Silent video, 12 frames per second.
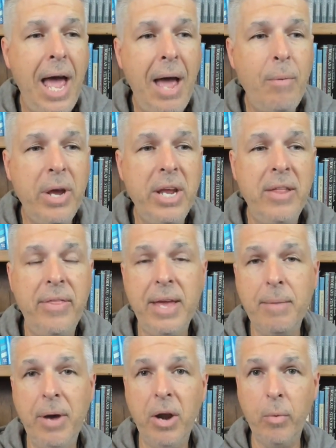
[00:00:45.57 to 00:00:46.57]
I want you to think
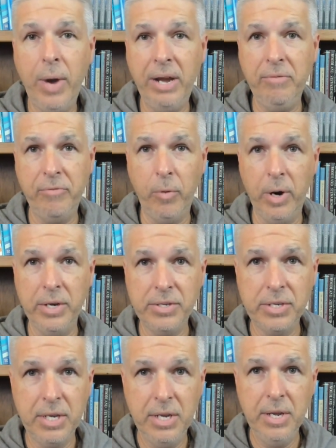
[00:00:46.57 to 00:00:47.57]
about a
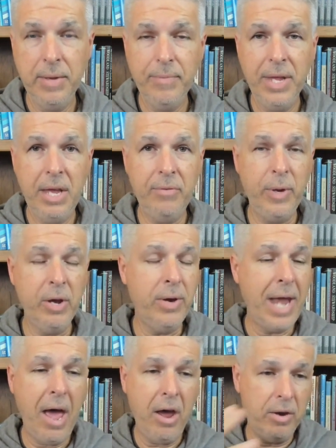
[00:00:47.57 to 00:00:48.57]
rainforest. If we go
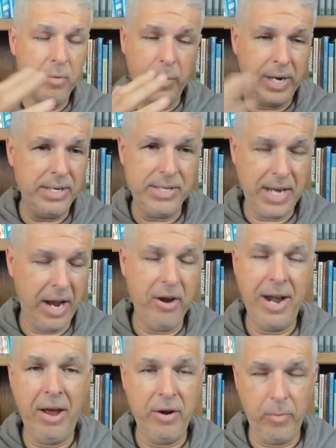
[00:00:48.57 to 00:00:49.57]
down and we tear
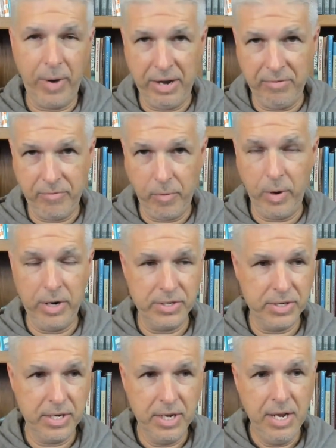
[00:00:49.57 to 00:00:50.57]
down a
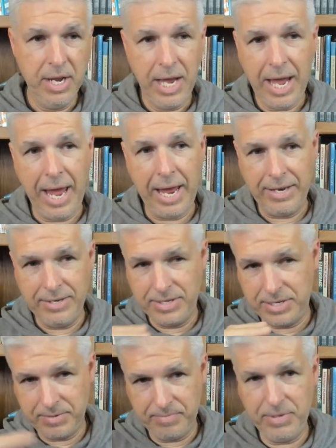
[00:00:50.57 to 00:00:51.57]
rainforest and
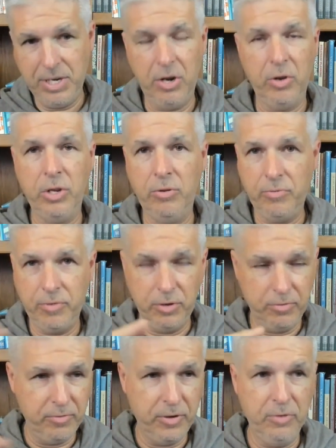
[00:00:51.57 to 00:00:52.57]

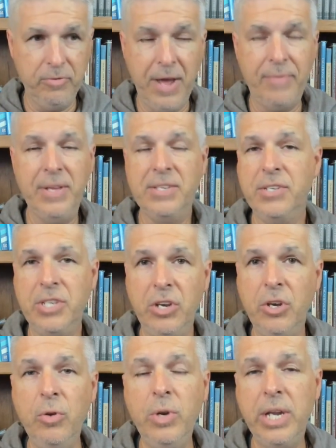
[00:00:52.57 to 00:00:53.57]
you've got this
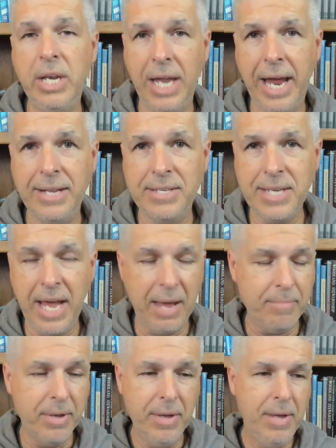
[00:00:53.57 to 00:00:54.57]
denuded
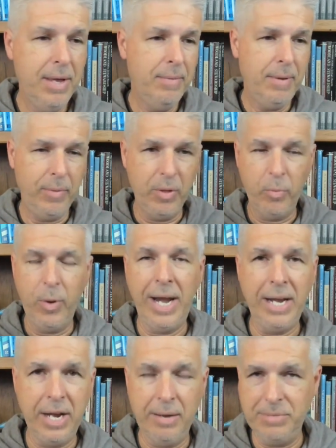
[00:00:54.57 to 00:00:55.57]
landscape, maybe the
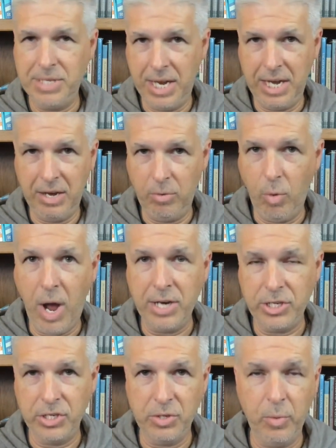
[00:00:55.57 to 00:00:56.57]
rain comes in and
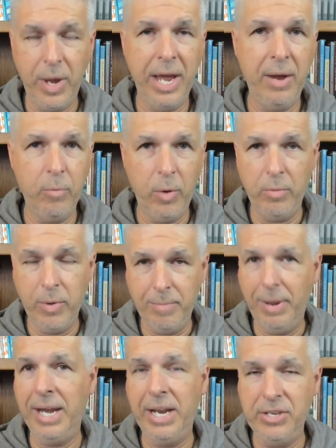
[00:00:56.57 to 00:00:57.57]
washes away what
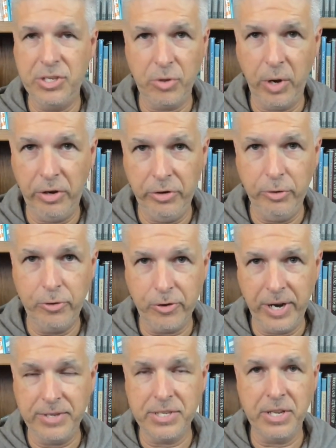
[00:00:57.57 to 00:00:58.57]
remaining soil
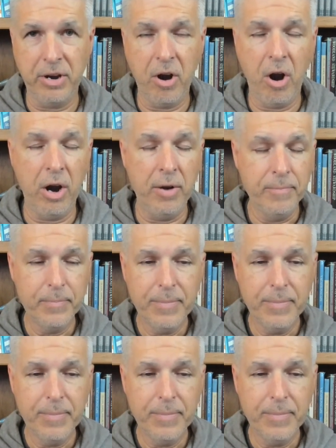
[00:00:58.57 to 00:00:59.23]
nutrients there are.